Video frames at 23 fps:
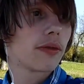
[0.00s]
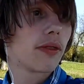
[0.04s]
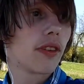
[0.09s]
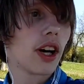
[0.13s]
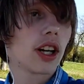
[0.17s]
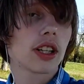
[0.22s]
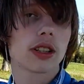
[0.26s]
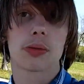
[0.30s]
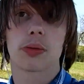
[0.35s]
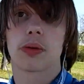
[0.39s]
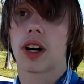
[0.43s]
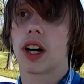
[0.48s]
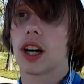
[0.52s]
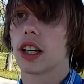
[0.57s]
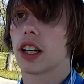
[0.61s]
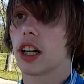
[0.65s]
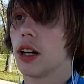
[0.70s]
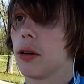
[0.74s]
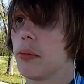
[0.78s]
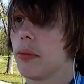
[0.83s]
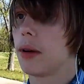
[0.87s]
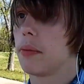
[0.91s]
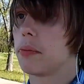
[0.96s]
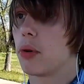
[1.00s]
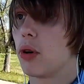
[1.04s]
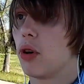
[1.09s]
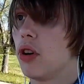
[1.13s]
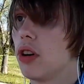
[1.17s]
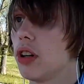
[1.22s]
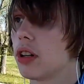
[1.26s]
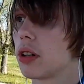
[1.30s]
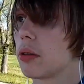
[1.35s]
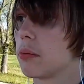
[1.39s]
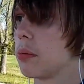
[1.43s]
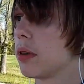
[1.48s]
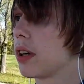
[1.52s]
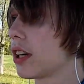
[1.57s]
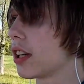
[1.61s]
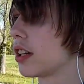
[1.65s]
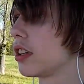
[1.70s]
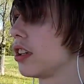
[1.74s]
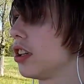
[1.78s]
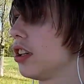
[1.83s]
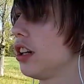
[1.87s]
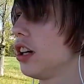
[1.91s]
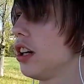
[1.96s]
This vlog's probably gonna be boring,
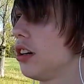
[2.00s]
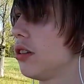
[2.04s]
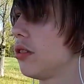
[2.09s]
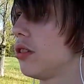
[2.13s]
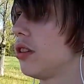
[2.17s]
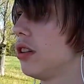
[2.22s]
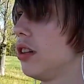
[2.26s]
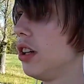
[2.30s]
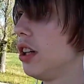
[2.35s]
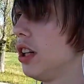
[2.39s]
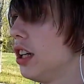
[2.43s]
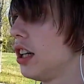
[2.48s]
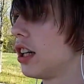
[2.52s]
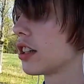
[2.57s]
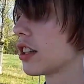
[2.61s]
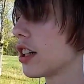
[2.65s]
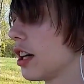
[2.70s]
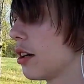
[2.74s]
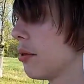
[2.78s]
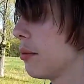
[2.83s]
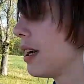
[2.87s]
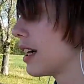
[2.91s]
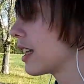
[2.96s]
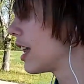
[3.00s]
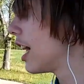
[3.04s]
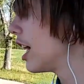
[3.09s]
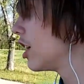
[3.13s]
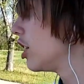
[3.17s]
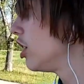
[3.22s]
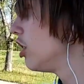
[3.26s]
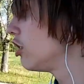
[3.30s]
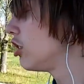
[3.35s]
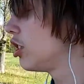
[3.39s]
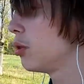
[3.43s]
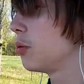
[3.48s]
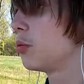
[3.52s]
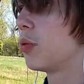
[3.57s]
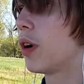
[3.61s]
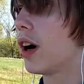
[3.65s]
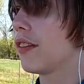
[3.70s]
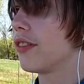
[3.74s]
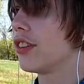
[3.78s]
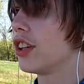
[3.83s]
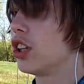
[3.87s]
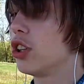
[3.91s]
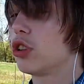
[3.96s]
but uh, you know, gotta make that YouTube
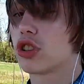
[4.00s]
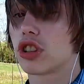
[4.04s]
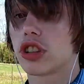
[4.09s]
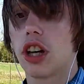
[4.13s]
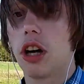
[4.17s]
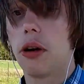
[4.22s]
revenue